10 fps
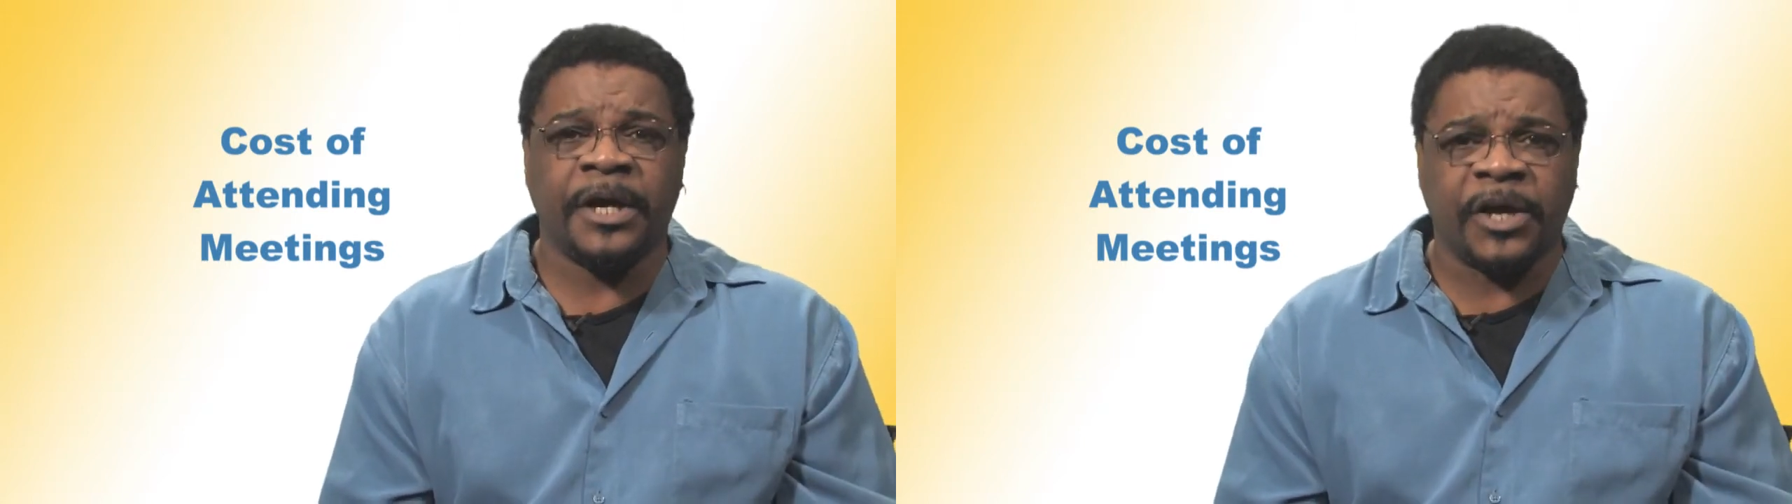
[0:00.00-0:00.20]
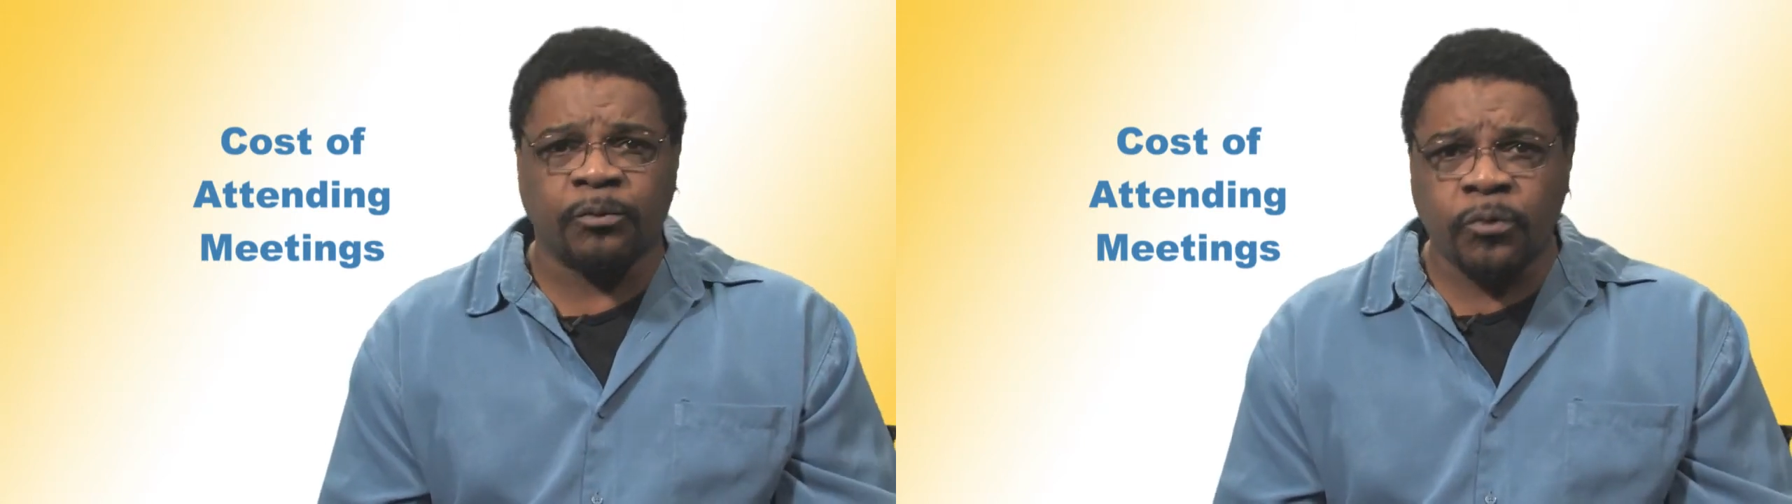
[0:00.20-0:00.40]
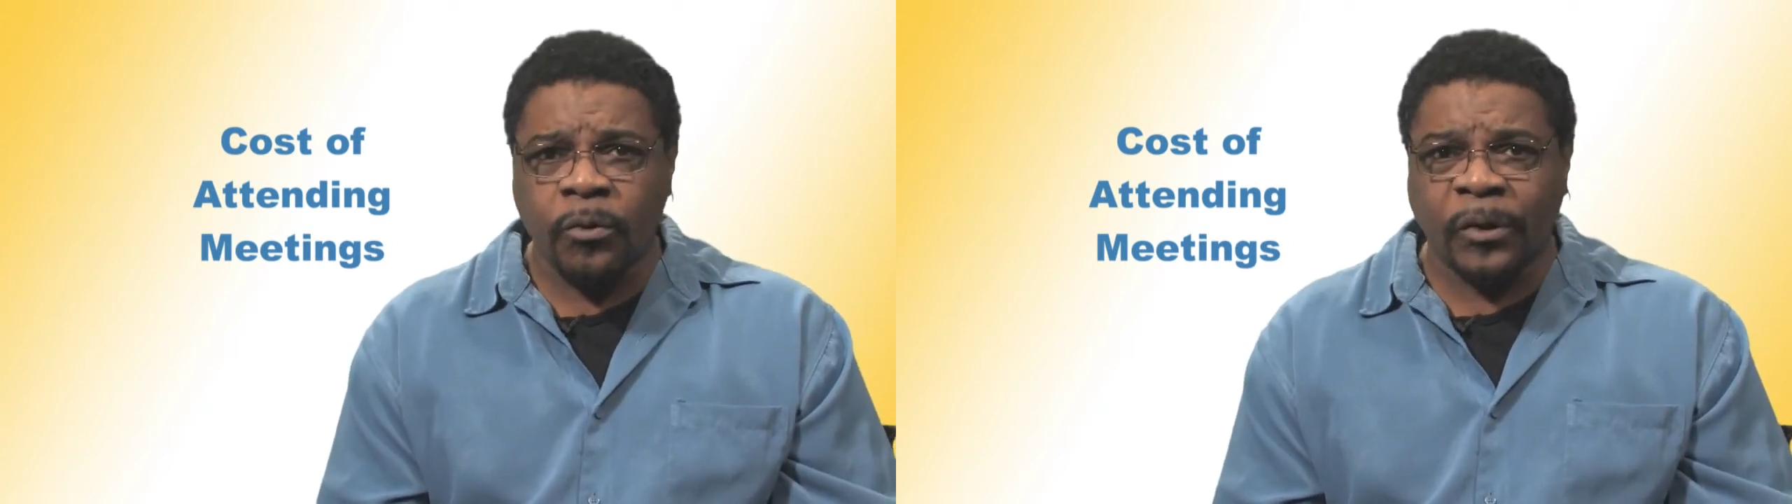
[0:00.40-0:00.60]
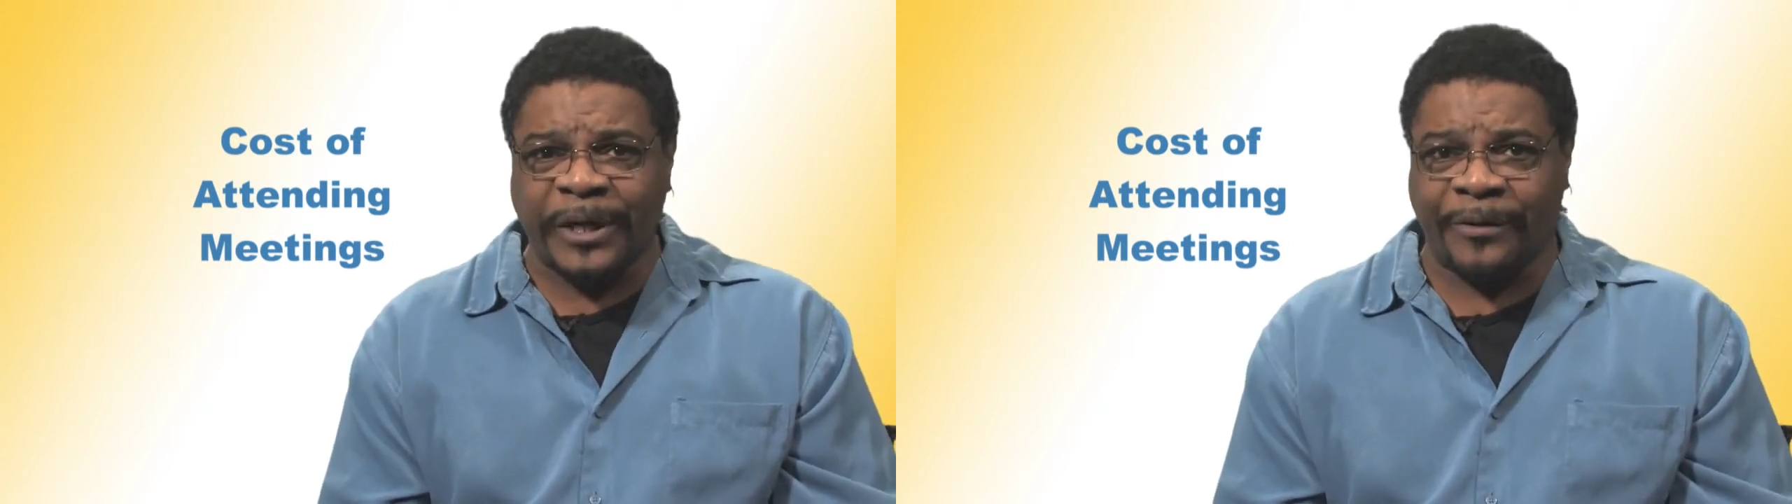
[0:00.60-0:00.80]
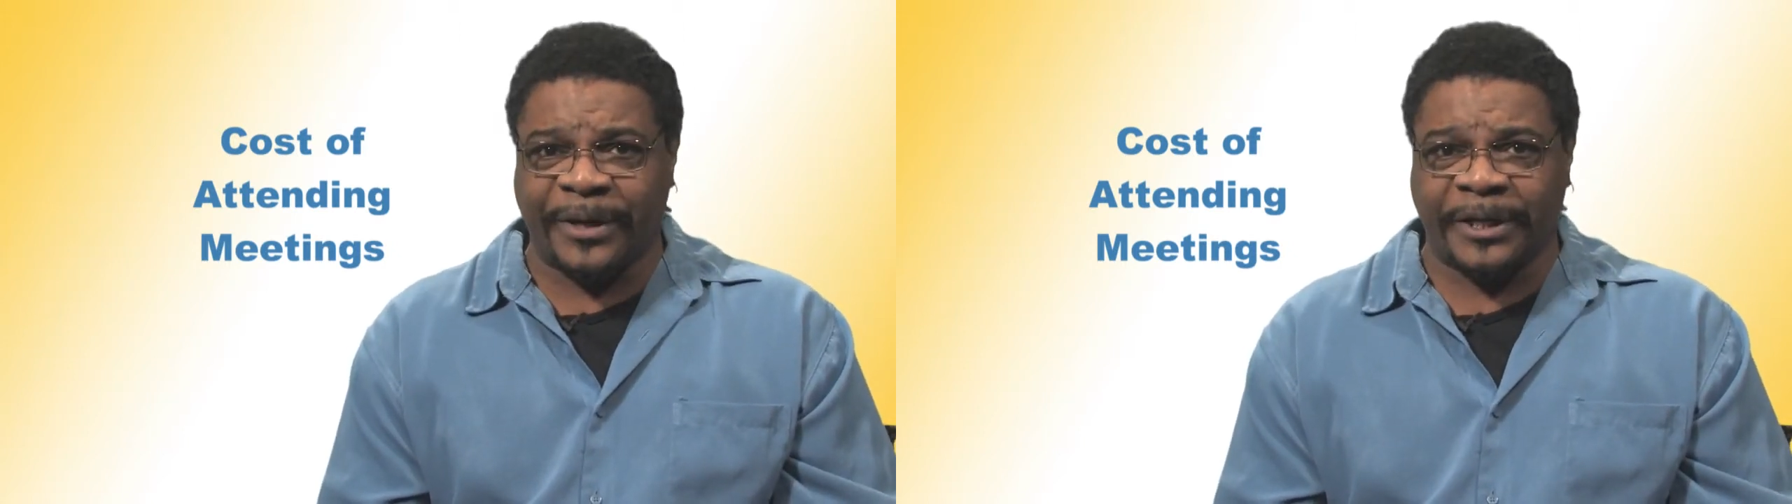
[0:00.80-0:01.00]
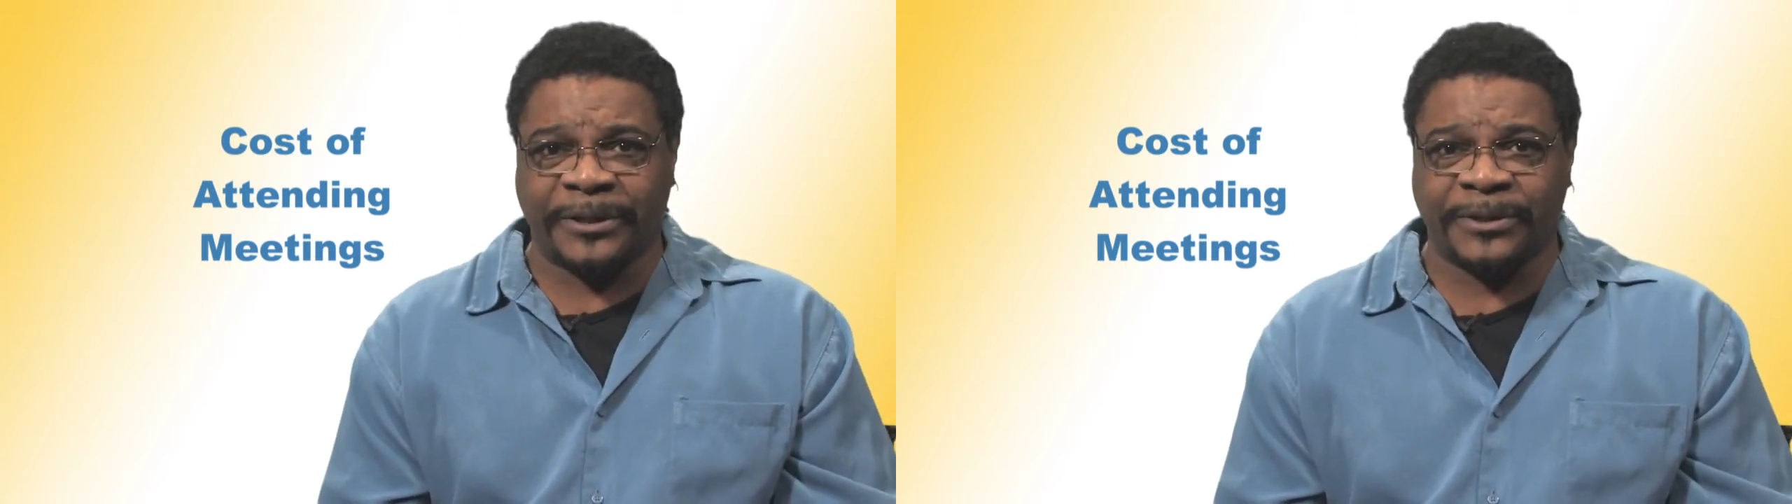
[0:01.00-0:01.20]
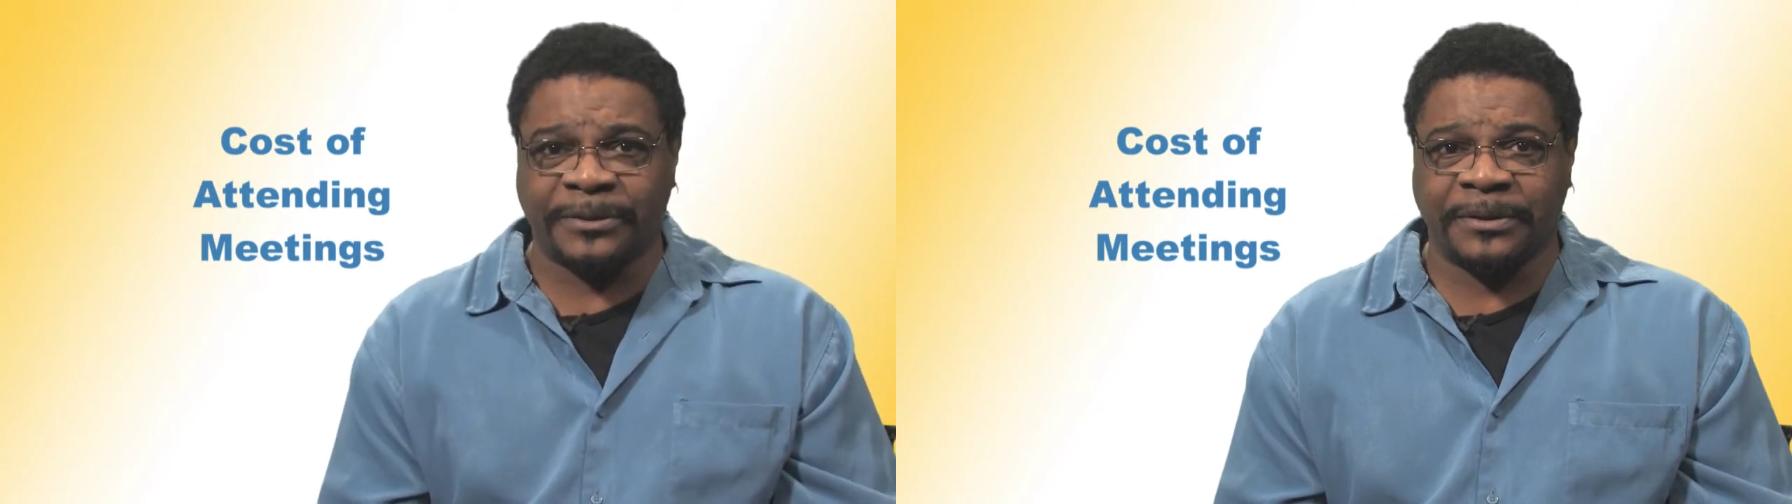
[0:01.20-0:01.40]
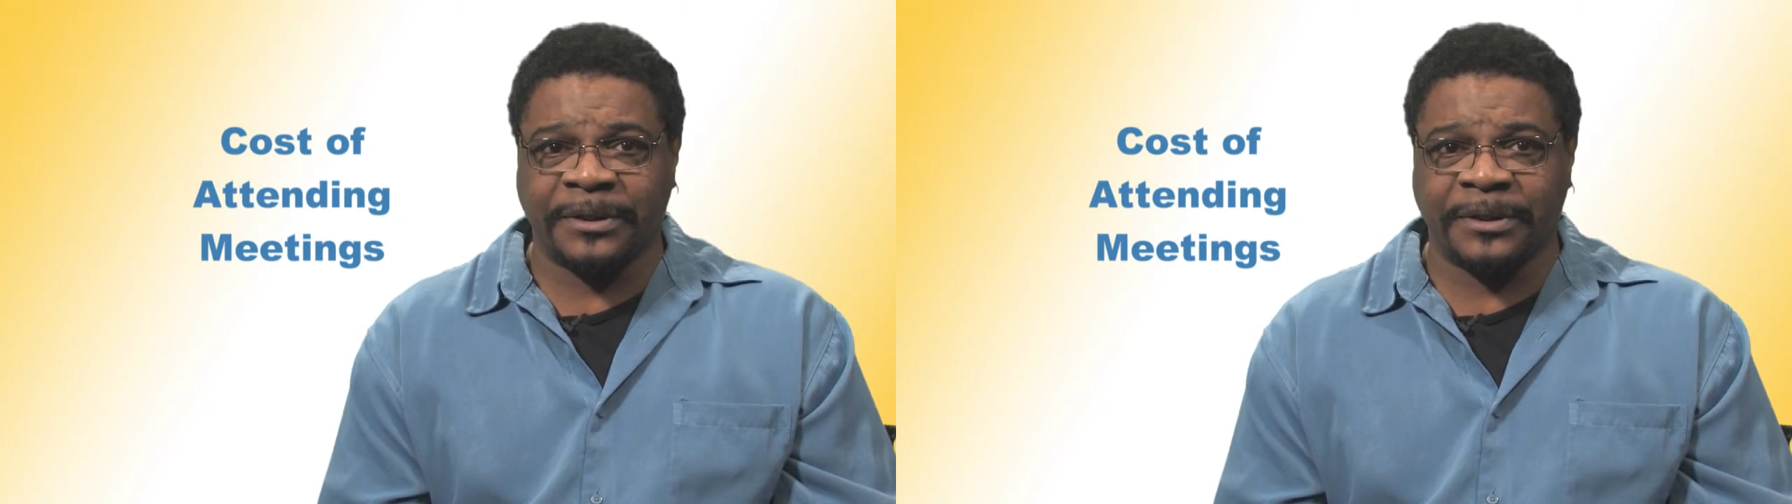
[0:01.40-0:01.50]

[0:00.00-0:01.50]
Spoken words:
In rural areas,